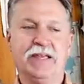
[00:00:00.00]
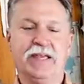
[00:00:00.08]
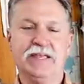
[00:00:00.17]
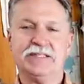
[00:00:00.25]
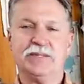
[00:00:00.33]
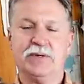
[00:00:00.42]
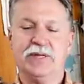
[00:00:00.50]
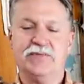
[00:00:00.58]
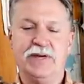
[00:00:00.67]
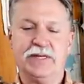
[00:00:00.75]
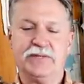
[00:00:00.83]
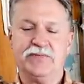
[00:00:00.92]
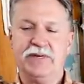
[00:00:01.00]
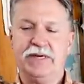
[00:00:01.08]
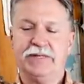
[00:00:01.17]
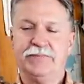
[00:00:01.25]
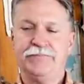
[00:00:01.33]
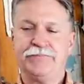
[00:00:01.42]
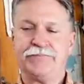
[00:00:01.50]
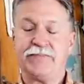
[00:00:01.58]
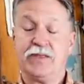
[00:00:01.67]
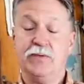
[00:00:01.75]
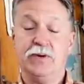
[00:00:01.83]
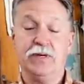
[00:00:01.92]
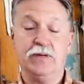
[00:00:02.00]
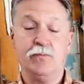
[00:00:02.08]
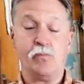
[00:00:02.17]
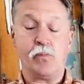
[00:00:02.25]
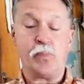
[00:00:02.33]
He said, well, if I can find them. Well,